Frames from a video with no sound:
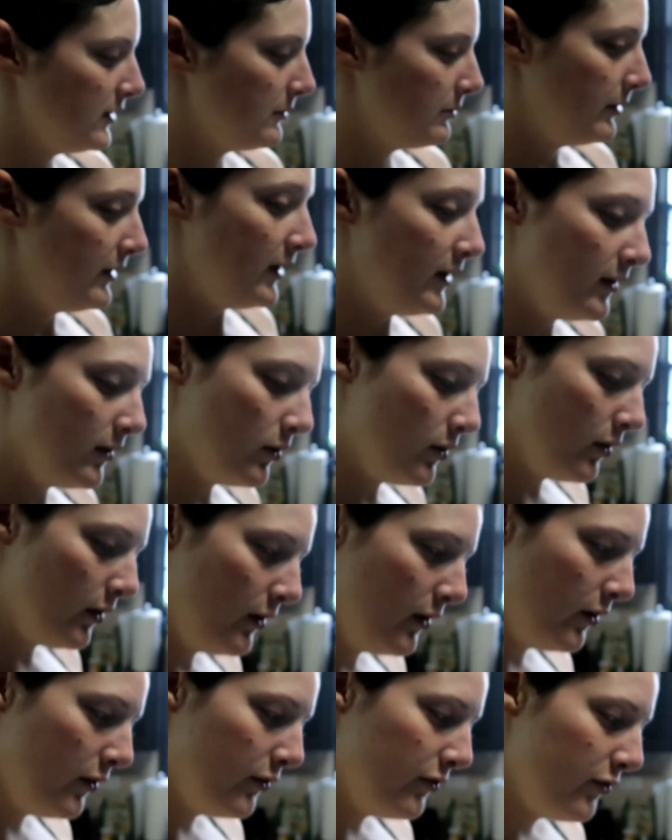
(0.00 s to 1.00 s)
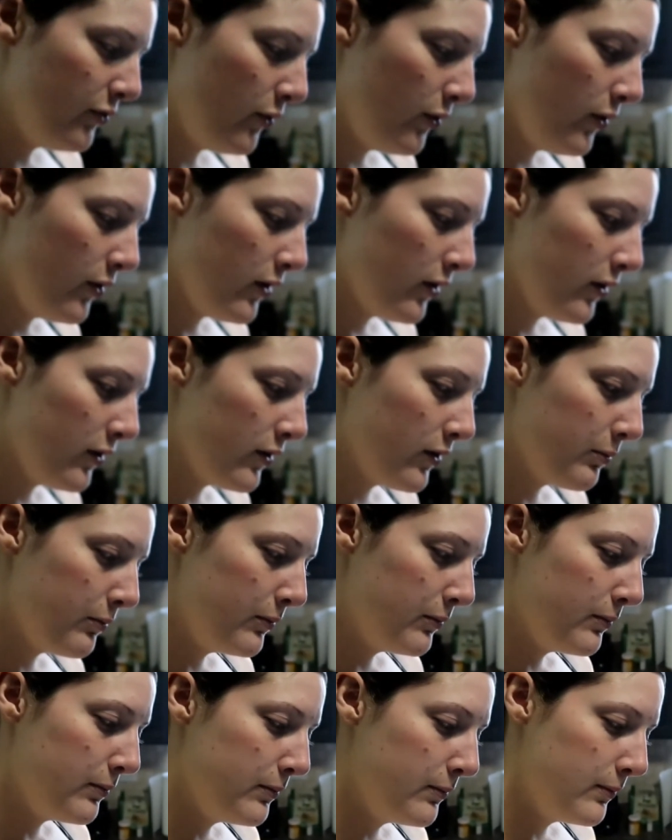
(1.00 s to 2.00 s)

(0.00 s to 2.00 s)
we need peanut oil for